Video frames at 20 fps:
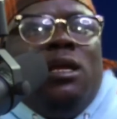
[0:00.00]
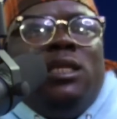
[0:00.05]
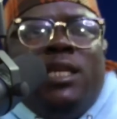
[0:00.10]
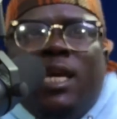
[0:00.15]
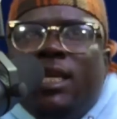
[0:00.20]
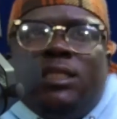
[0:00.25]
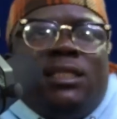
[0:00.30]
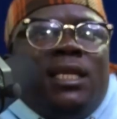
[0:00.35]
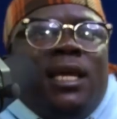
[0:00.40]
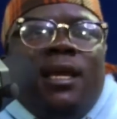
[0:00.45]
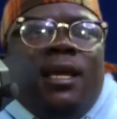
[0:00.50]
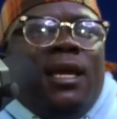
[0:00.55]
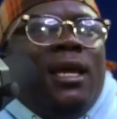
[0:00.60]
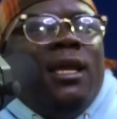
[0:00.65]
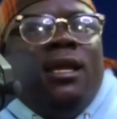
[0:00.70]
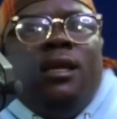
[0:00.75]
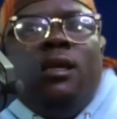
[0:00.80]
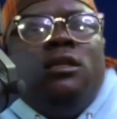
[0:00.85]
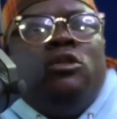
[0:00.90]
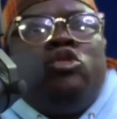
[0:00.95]
yes
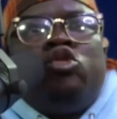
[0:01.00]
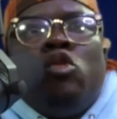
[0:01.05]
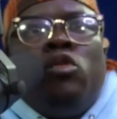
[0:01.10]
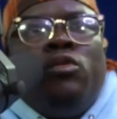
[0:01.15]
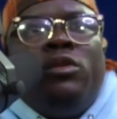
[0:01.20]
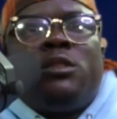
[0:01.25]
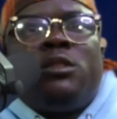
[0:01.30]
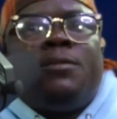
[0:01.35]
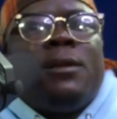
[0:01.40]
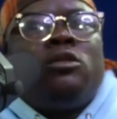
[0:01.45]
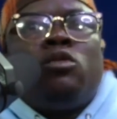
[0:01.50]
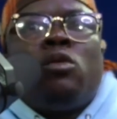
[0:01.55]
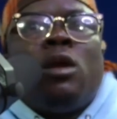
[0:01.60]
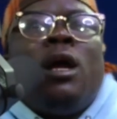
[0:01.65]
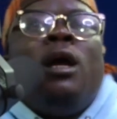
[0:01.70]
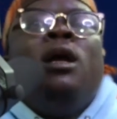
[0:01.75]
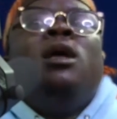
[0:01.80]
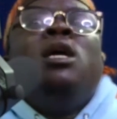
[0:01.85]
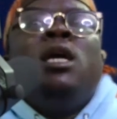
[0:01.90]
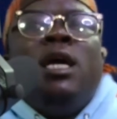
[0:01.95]
in show respect
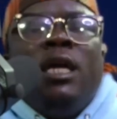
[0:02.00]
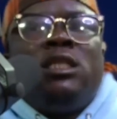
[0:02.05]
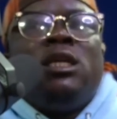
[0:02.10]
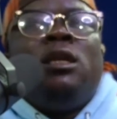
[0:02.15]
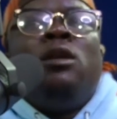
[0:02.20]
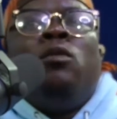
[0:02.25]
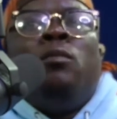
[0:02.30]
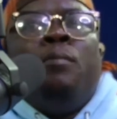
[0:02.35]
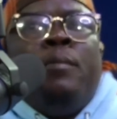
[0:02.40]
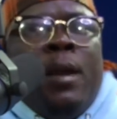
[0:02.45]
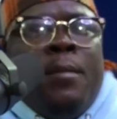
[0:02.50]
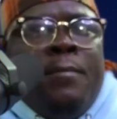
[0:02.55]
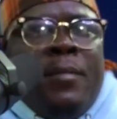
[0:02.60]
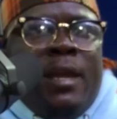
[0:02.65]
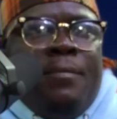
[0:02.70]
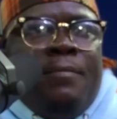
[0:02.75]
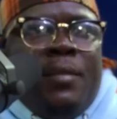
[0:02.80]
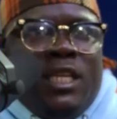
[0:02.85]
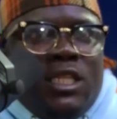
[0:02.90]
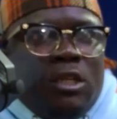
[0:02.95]
kwa it no
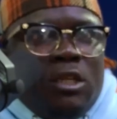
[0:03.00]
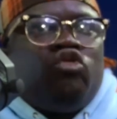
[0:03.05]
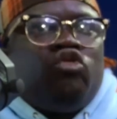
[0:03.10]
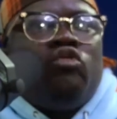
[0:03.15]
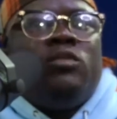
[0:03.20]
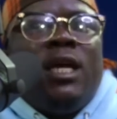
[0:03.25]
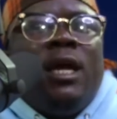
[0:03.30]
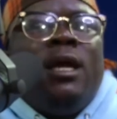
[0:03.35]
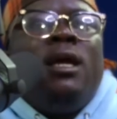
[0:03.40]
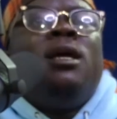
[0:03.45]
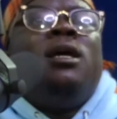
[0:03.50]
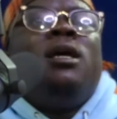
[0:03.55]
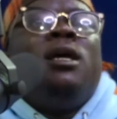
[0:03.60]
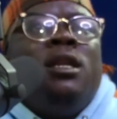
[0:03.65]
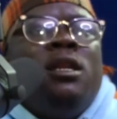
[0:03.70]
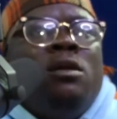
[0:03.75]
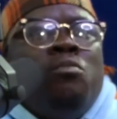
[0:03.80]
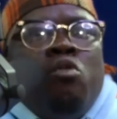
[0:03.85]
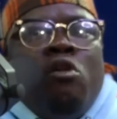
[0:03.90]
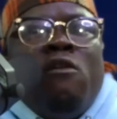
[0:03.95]
me jitum say
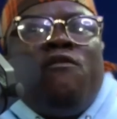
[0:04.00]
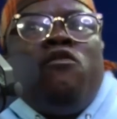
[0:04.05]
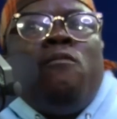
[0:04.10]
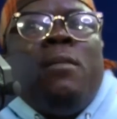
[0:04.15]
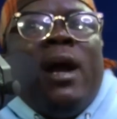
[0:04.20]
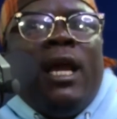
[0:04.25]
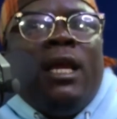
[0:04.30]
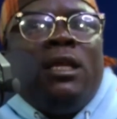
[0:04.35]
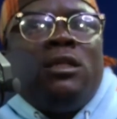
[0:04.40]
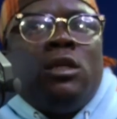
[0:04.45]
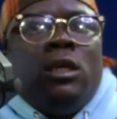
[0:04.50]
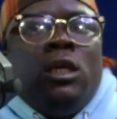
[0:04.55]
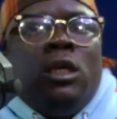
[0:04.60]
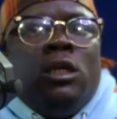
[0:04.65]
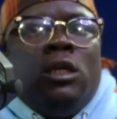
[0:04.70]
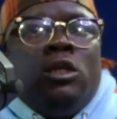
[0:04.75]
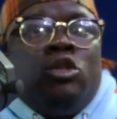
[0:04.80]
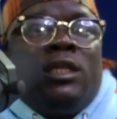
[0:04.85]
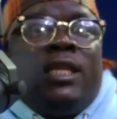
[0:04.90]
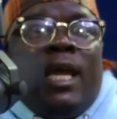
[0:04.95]
ne bua fu bai
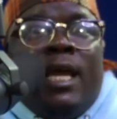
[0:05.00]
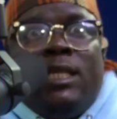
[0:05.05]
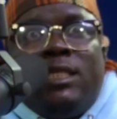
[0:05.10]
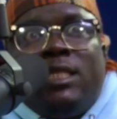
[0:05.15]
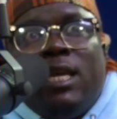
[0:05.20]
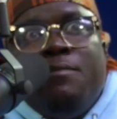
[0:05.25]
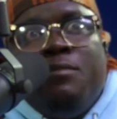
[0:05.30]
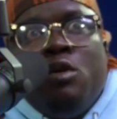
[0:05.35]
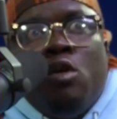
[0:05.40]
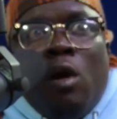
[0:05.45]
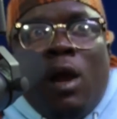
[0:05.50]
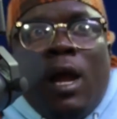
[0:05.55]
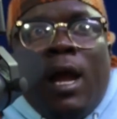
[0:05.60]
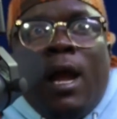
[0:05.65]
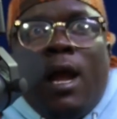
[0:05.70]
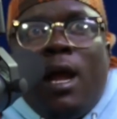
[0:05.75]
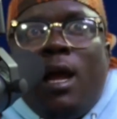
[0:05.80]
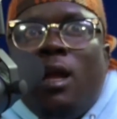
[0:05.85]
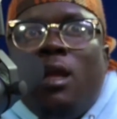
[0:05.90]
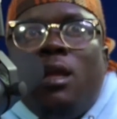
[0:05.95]
sometimes same be
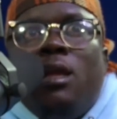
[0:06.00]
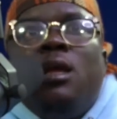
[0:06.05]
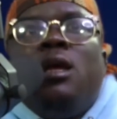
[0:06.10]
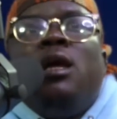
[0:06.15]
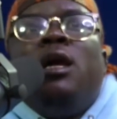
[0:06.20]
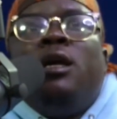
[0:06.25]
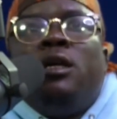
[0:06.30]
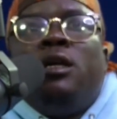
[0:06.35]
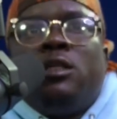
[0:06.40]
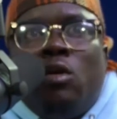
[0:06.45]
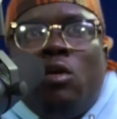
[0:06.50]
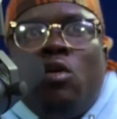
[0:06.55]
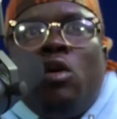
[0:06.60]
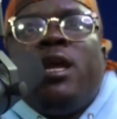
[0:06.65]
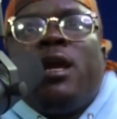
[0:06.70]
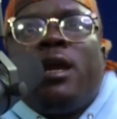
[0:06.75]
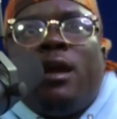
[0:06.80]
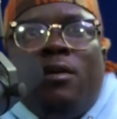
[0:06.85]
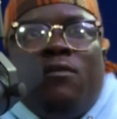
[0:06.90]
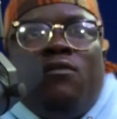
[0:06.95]
ha so on
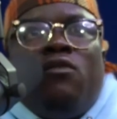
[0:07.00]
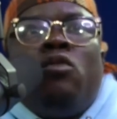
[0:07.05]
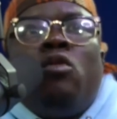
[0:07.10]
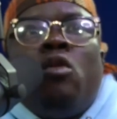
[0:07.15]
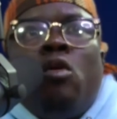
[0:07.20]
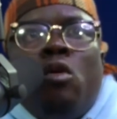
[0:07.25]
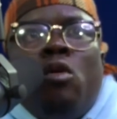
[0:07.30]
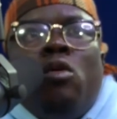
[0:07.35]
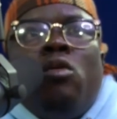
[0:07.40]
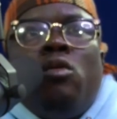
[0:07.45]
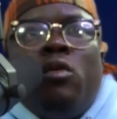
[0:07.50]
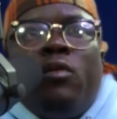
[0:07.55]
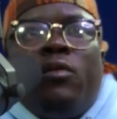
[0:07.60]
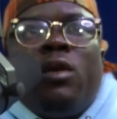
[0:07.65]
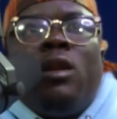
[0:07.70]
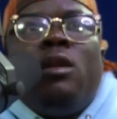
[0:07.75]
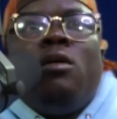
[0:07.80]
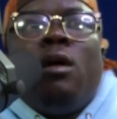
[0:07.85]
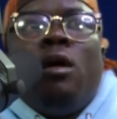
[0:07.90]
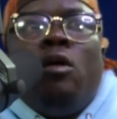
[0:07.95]
your careful no on
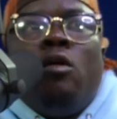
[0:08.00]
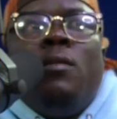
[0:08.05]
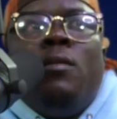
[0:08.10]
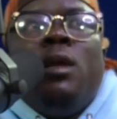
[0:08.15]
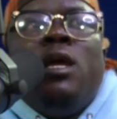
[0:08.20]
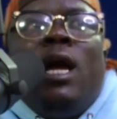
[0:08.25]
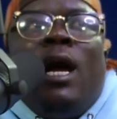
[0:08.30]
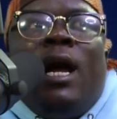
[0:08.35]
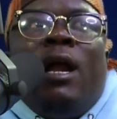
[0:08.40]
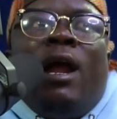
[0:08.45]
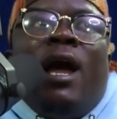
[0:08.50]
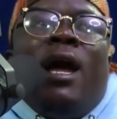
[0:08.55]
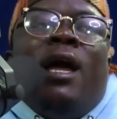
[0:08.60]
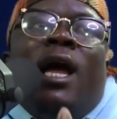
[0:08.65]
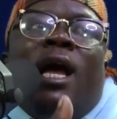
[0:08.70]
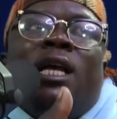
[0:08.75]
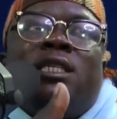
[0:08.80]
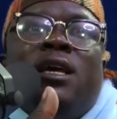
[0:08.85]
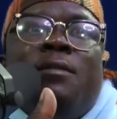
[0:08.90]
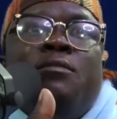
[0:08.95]
trade the up
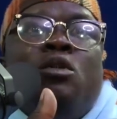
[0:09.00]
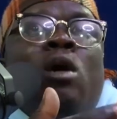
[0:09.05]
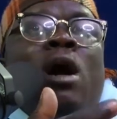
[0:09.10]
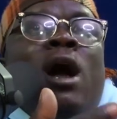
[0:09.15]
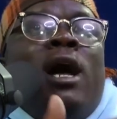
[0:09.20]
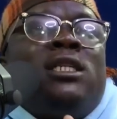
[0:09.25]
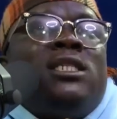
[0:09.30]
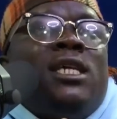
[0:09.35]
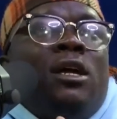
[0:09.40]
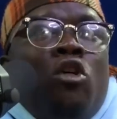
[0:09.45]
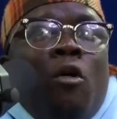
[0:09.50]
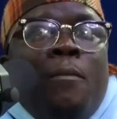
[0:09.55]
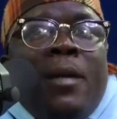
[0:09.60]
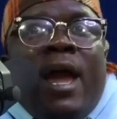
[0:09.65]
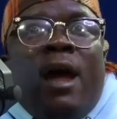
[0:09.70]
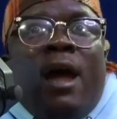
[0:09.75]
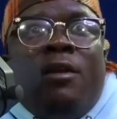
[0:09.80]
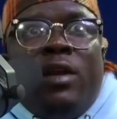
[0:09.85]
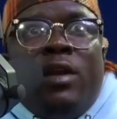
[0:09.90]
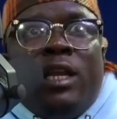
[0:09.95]
I same be ha said
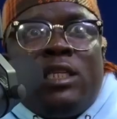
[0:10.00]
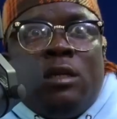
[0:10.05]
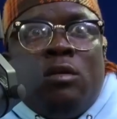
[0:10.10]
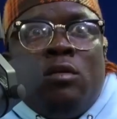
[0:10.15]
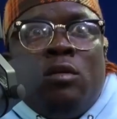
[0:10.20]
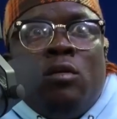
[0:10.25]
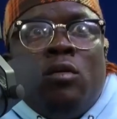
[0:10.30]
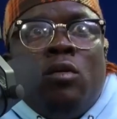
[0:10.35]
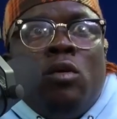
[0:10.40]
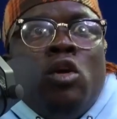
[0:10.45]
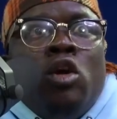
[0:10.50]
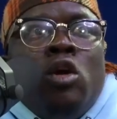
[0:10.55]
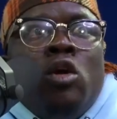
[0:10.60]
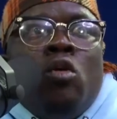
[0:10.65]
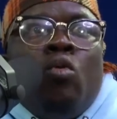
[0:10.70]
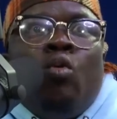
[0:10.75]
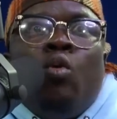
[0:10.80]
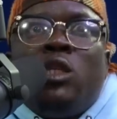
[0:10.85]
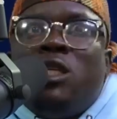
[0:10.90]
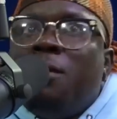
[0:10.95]
obey address no no
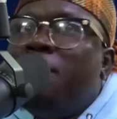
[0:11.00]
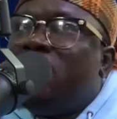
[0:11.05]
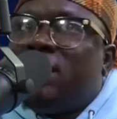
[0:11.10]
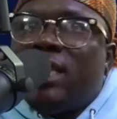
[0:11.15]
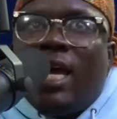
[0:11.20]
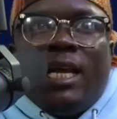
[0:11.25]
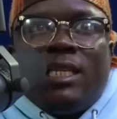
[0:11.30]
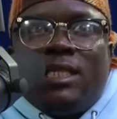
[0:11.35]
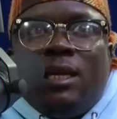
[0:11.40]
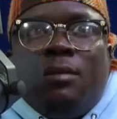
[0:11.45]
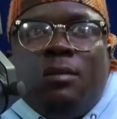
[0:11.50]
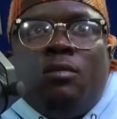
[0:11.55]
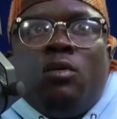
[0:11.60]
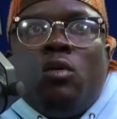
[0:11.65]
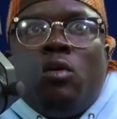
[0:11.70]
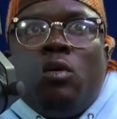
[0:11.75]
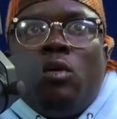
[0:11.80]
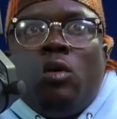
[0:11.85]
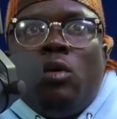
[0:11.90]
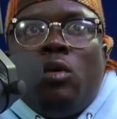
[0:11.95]
wetin say asem
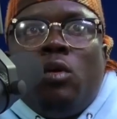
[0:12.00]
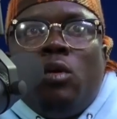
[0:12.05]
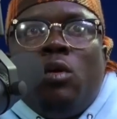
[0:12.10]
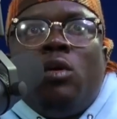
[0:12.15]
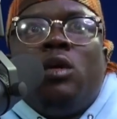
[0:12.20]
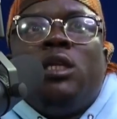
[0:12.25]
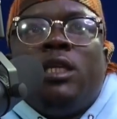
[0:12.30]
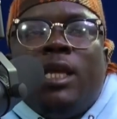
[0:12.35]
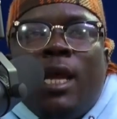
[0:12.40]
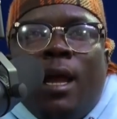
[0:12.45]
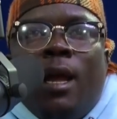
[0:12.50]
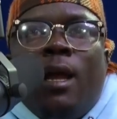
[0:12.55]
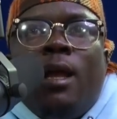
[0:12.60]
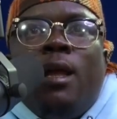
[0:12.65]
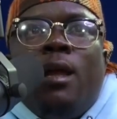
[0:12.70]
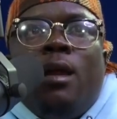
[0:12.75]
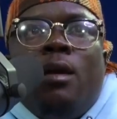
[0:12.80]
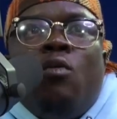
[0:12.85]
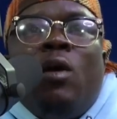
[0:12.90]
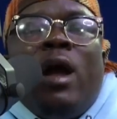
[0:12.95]
no yeah
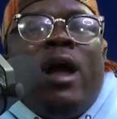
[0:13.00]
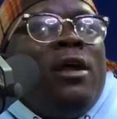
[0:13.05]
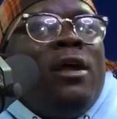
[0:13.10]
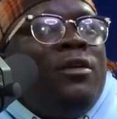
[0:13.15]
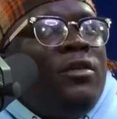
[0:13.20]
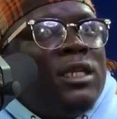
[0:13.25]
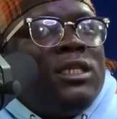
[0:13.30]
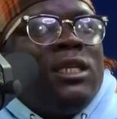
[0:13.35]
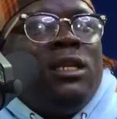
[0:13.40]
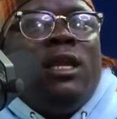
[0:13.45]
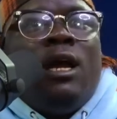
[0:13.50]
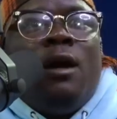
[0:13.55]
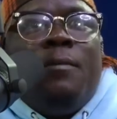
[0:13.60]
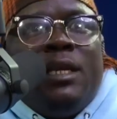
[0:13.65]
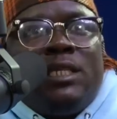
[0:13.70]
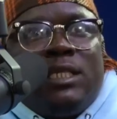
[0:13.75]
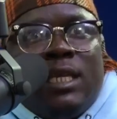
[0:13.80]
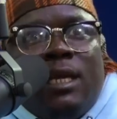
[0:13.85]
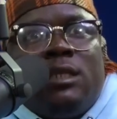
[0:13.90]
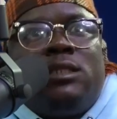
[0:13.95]
why address in your
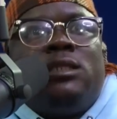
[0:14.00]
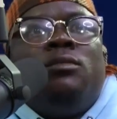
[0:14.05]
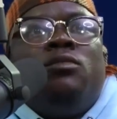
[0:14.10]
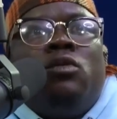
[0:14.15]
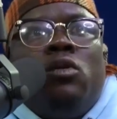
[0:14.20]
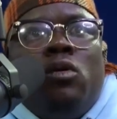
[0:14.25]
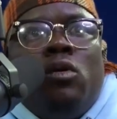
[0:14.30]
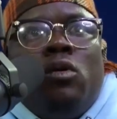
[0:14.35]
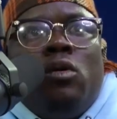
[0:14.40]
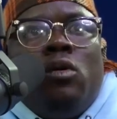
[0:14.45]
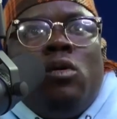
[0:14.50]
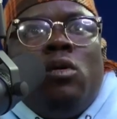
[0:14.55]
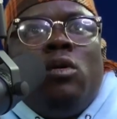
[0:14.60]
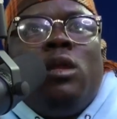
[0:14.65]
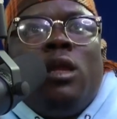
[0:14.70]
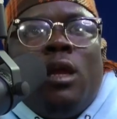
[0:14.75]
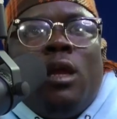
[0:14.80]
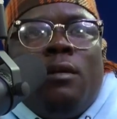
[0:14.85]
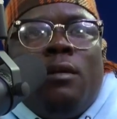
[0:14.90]
best asem no. Yeah.